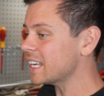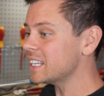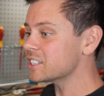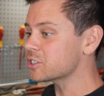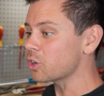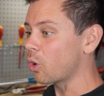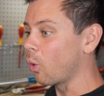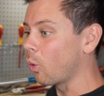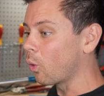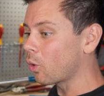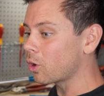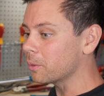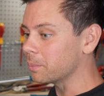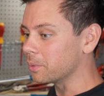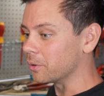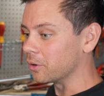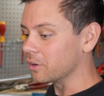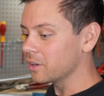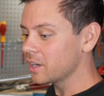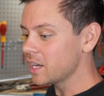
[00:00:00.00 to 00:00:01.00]
is
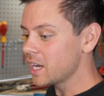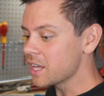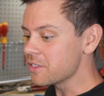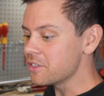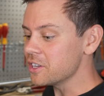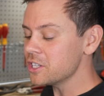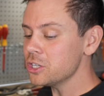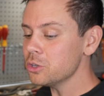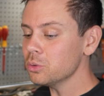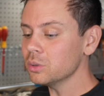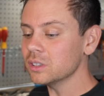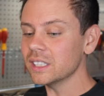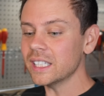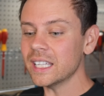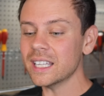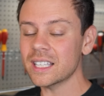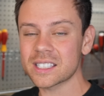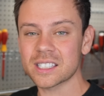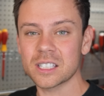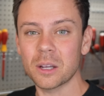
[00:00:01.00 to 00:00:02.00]
horrible, then you
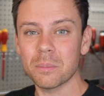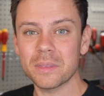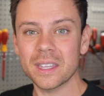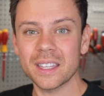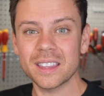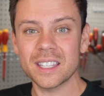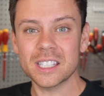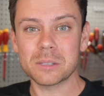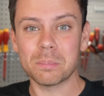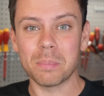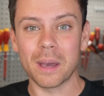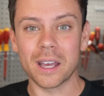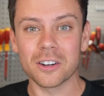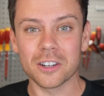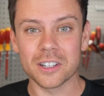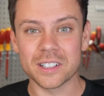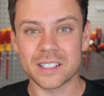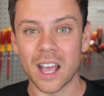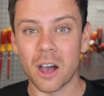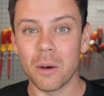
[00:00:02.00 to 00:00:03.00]
link something that's
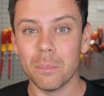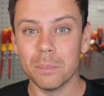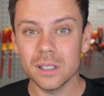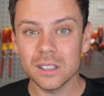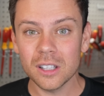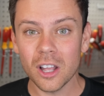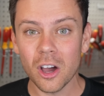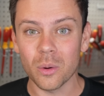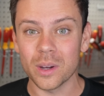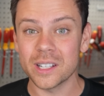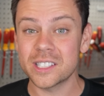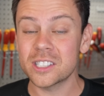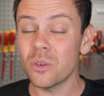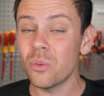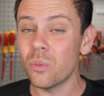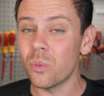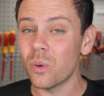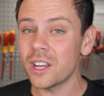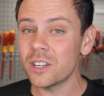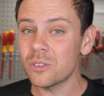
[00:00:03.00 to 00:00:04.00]
better down below. It's a
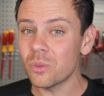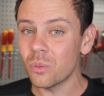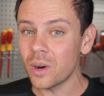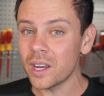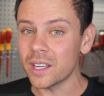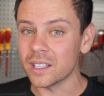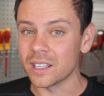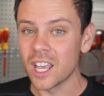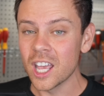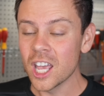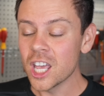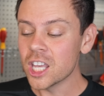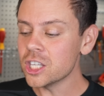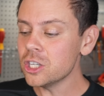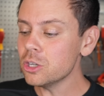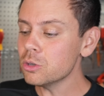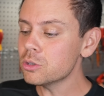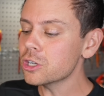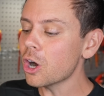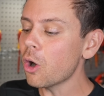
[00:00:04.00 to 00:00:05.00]
win-win.
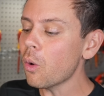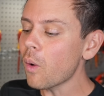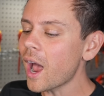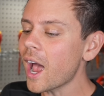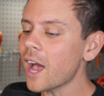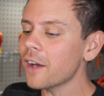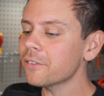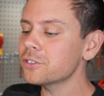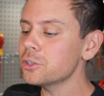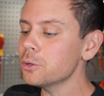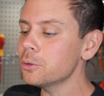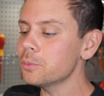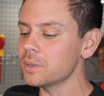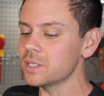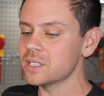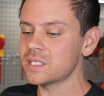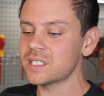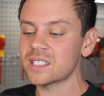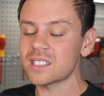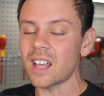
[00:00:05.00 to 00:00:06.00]
You don't have to
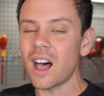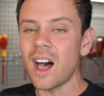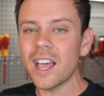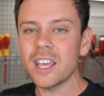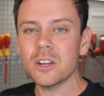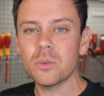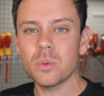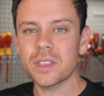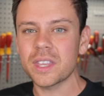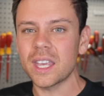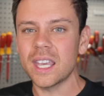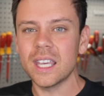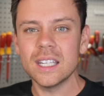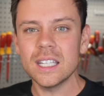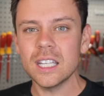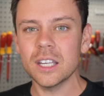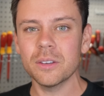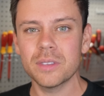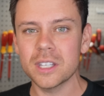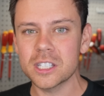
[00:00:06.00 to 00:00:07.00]
side with
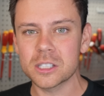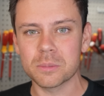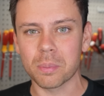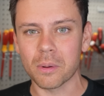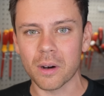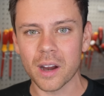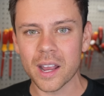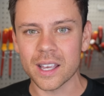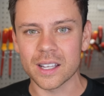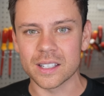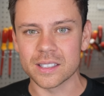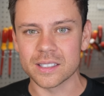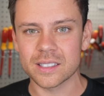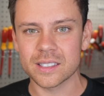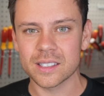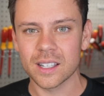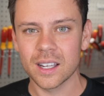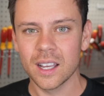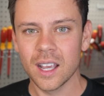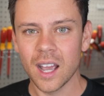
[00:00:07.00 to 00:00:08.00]
any of these brands.